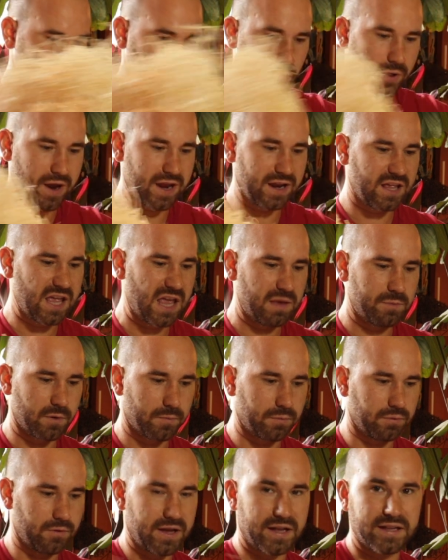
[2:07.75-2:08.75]
way to keep your
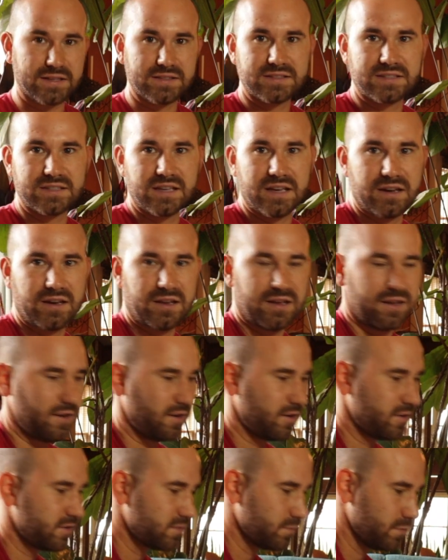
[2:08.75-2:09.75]
plants in
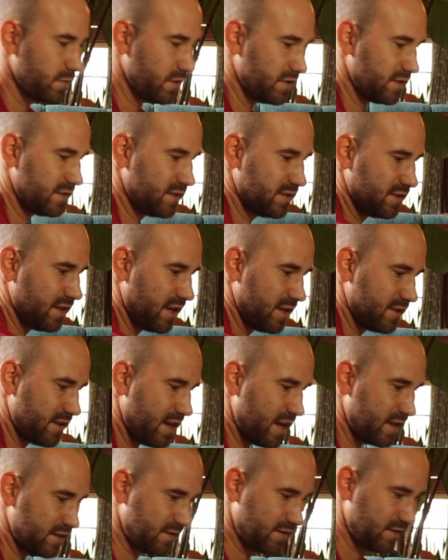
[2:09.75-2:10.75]
here. So I'm gonna set
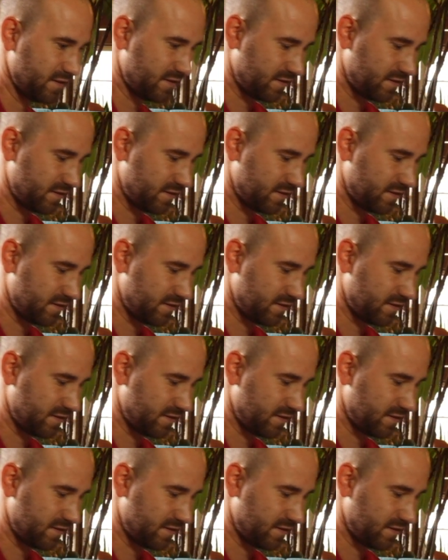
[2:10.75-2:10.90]
that to the